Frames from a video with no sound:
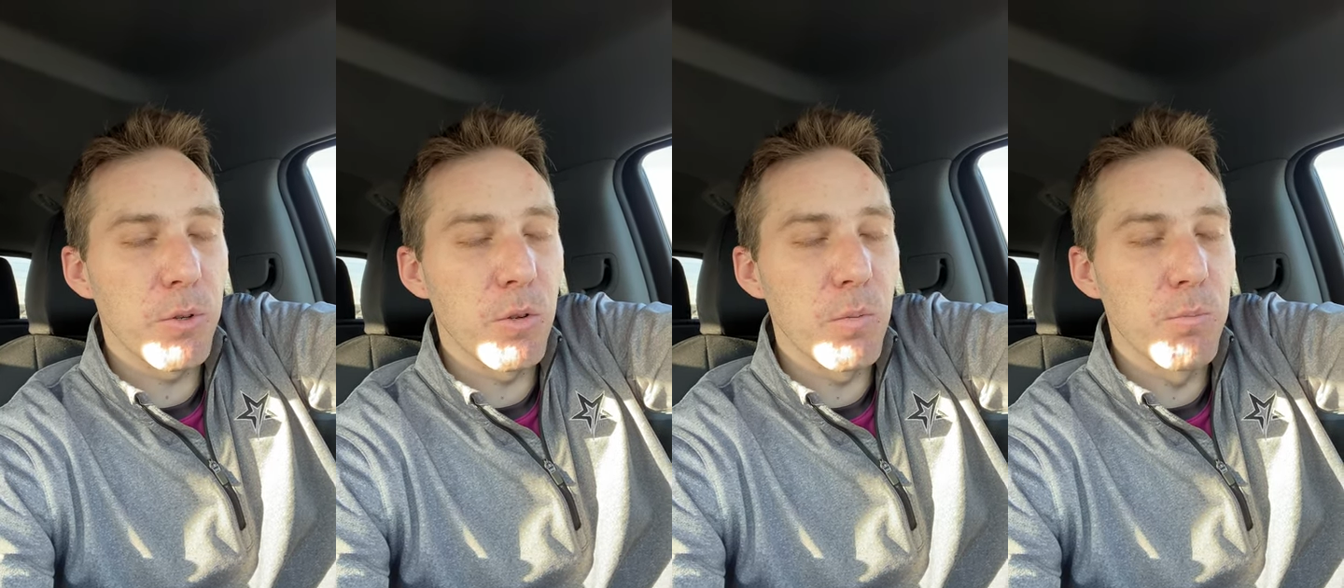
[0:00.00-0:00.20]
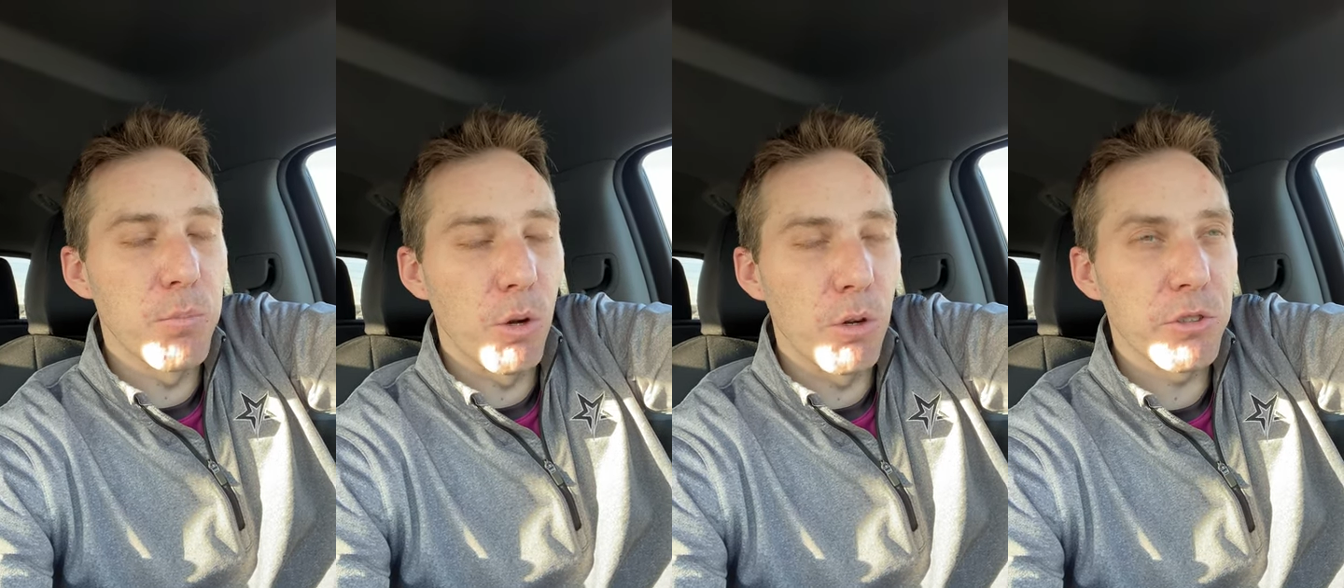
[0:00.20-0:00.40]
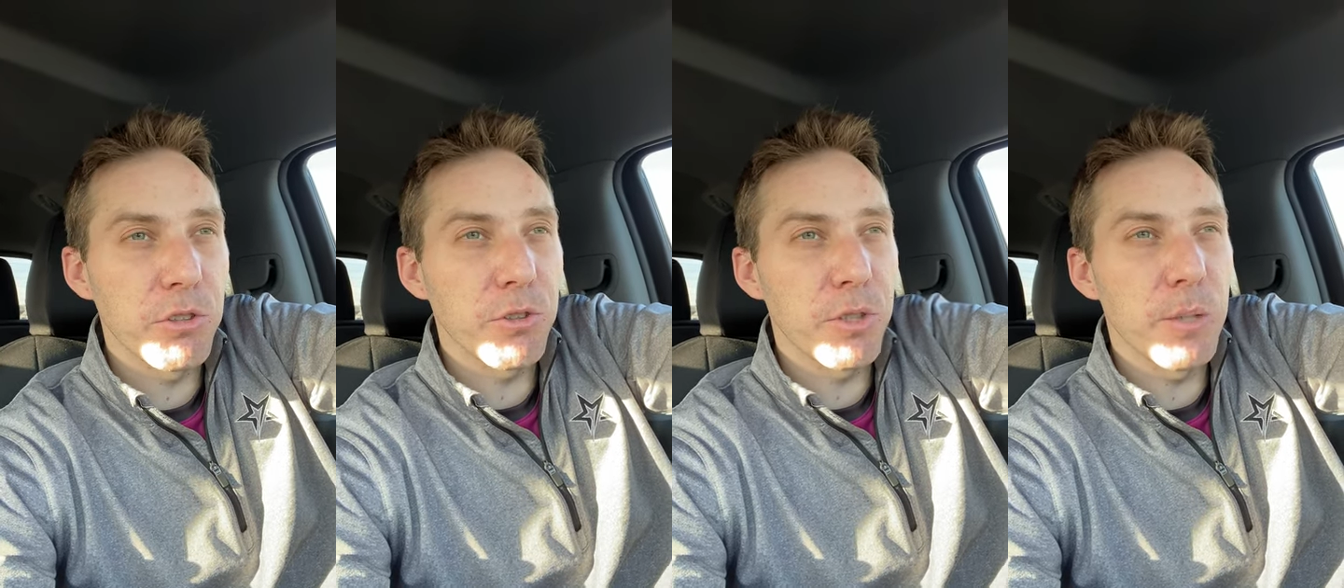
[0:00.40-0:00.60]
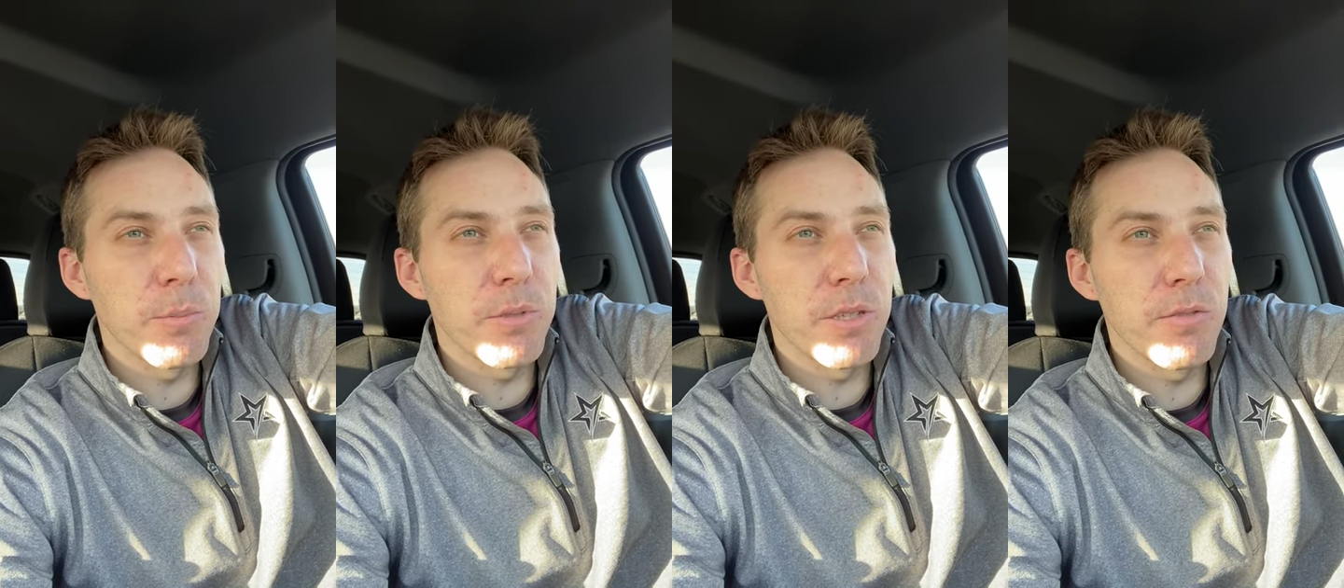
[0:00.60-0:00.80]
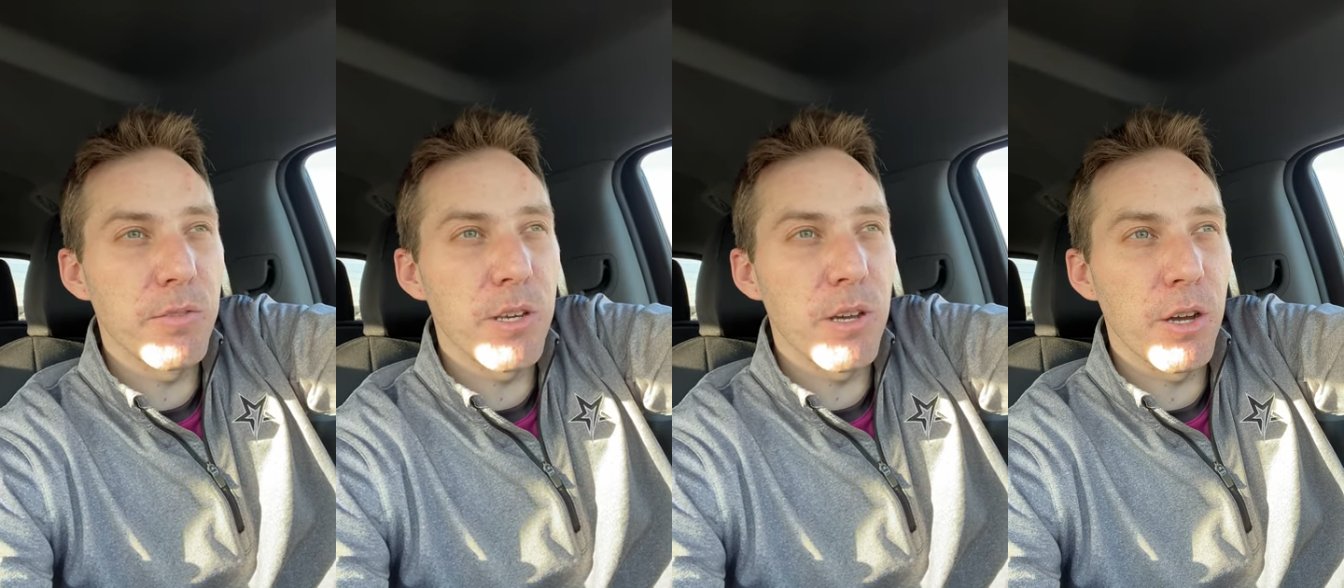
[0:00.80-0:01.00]
to Bowlstream
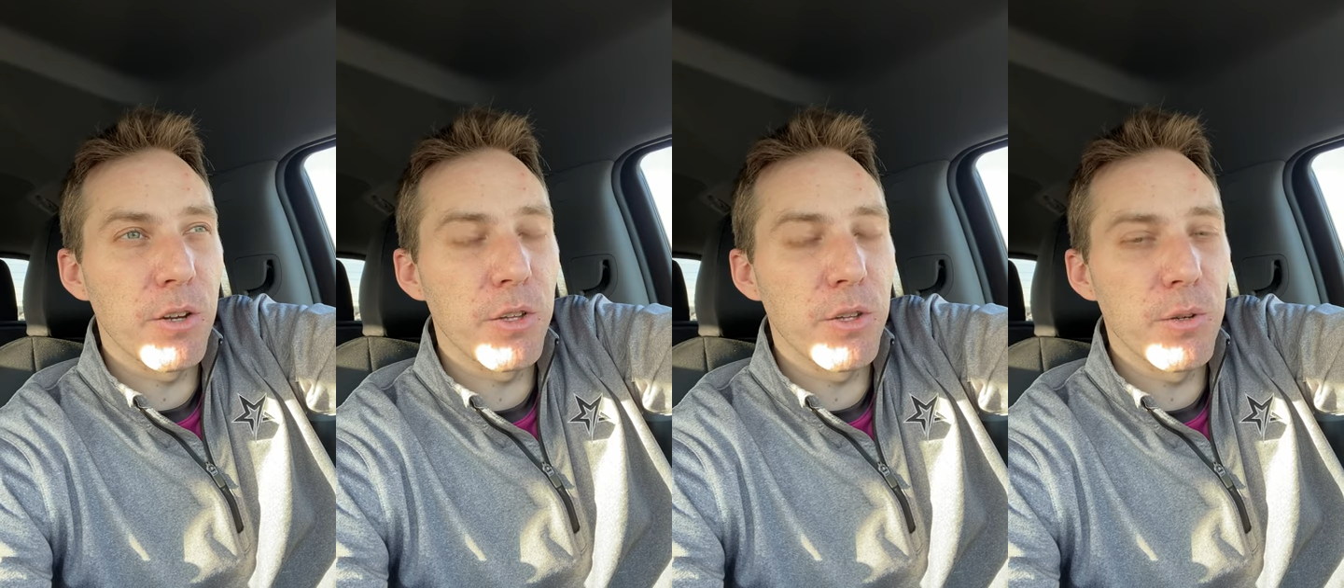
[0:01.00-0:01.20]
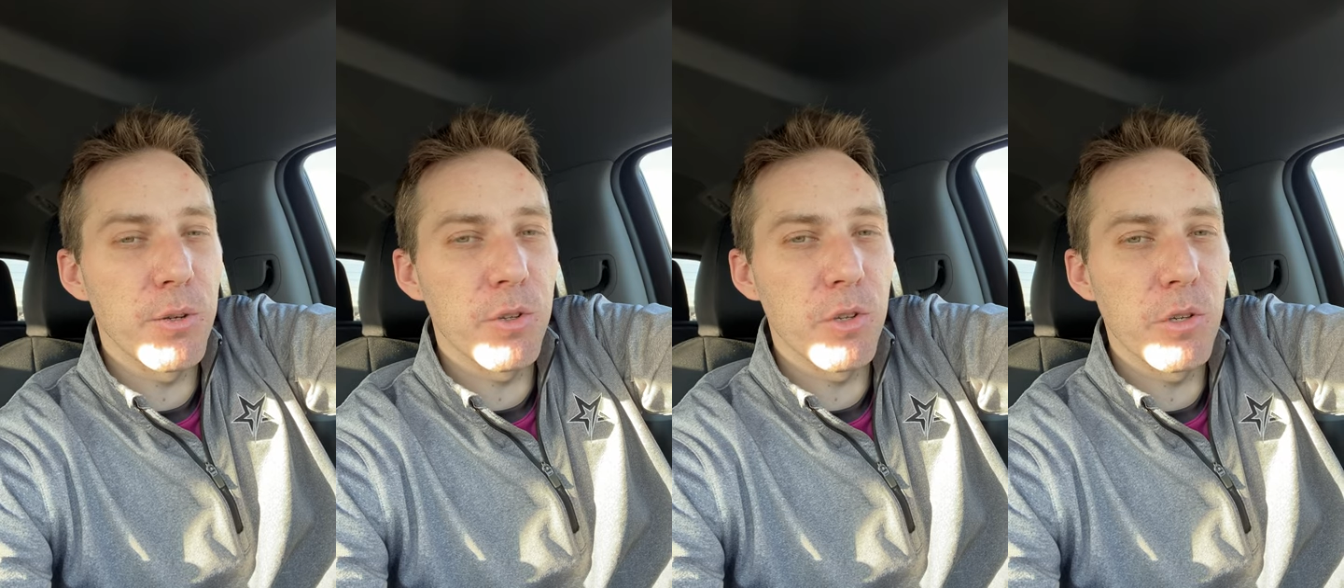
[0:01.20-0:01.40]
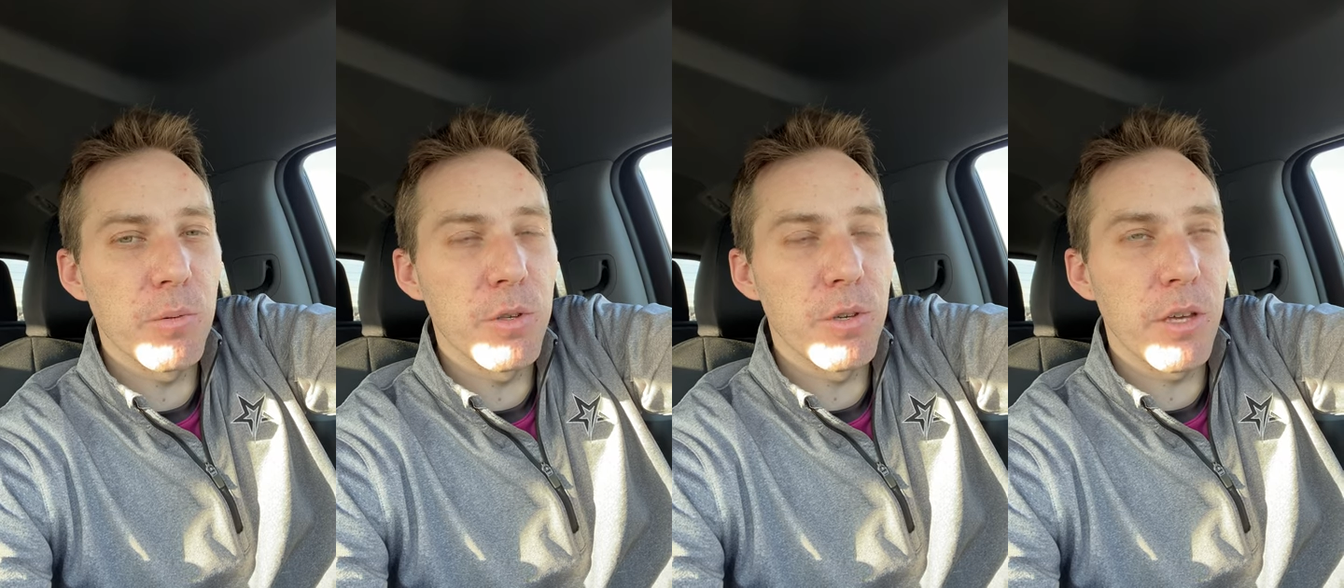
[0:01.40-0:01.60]
TV on YouTube,